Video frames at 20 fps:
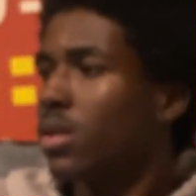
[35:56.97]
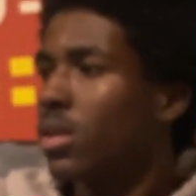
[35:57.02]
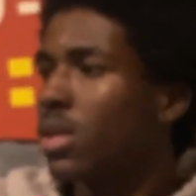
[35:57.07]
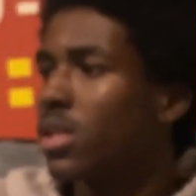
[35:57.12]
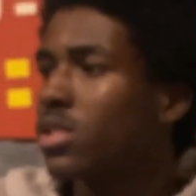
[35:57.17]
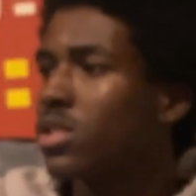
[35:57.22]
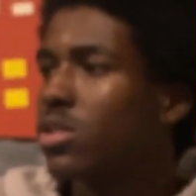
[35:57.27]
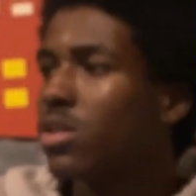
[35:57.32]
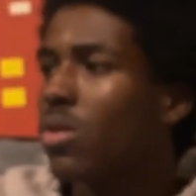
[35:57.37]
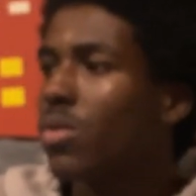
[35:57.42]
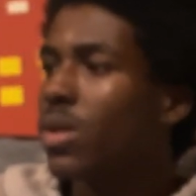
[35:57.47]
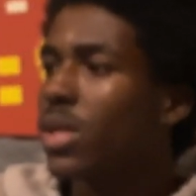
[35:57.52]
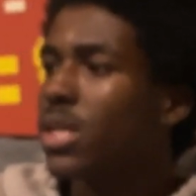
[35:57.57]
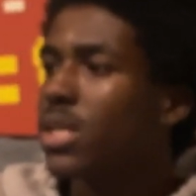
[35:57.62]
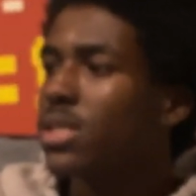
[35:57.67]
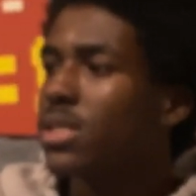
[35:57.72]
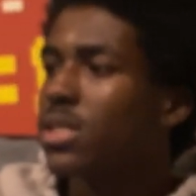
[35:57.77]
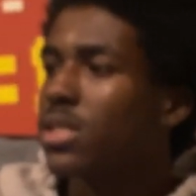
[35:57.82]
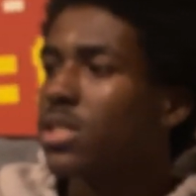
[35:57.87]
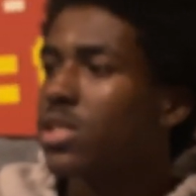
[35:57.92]
It's so
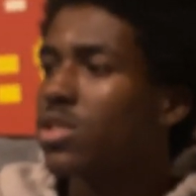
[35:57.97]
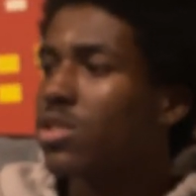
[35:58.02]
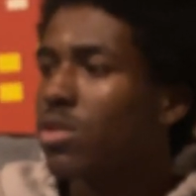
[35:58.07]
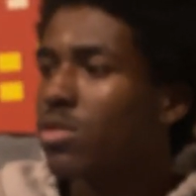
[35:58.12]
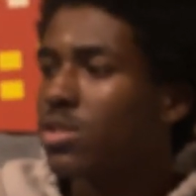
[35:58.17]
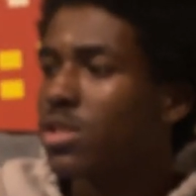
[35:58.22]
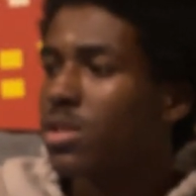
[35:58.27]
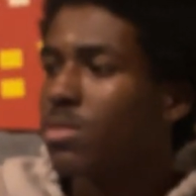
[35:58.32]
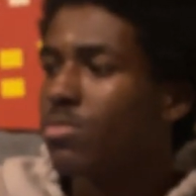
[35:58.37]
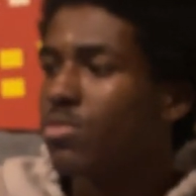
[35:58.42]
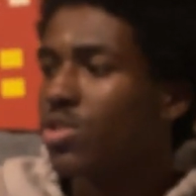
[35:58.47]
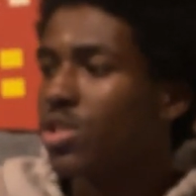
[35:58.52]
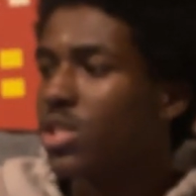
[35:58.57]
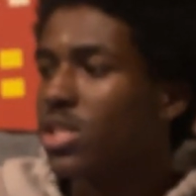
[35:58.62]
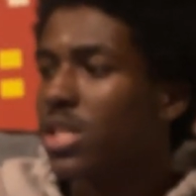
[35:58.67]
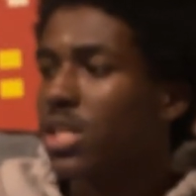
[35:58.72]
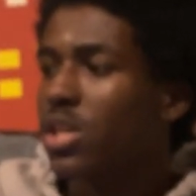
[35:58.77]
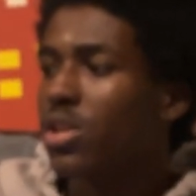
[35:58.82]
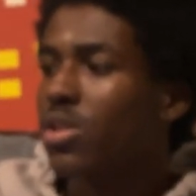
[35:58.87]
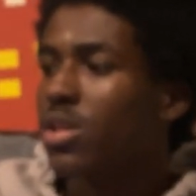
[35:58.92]
easy. It's so simple.
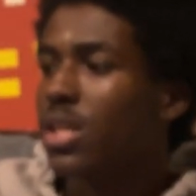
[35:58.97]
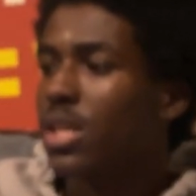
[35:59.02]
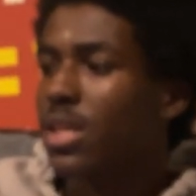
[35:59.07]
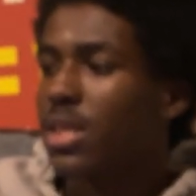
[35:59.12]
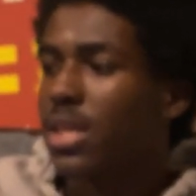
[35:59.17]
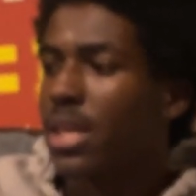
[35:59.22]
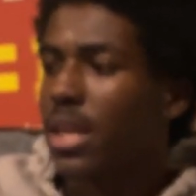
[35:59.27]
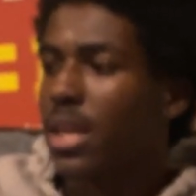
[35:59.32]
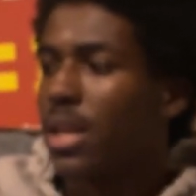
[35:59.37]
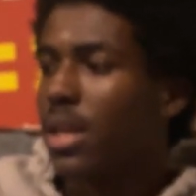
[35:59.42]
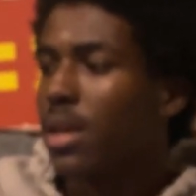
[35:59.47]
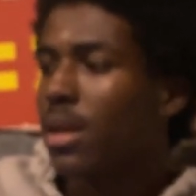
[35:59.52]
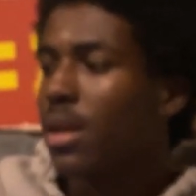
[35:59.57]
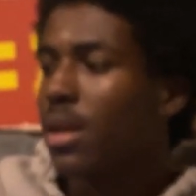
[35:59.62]
Just literally think.